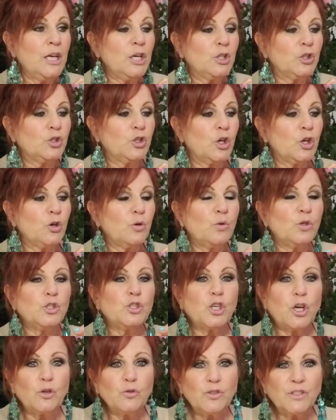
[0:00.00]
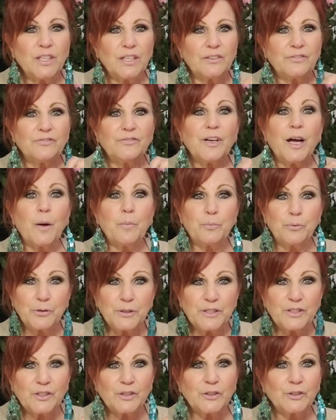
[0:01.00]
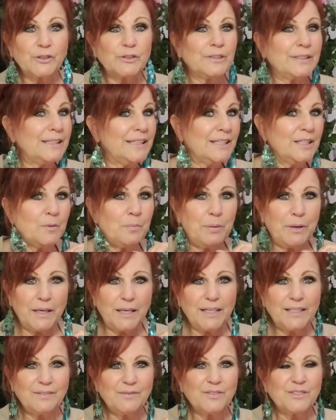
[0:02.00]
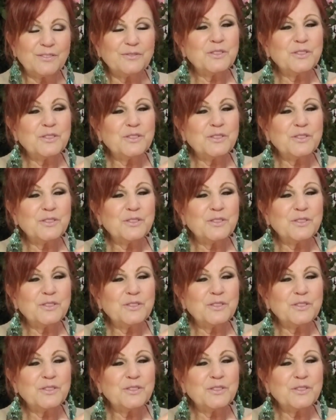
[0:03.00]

So Joseph, a prisoner in the pit,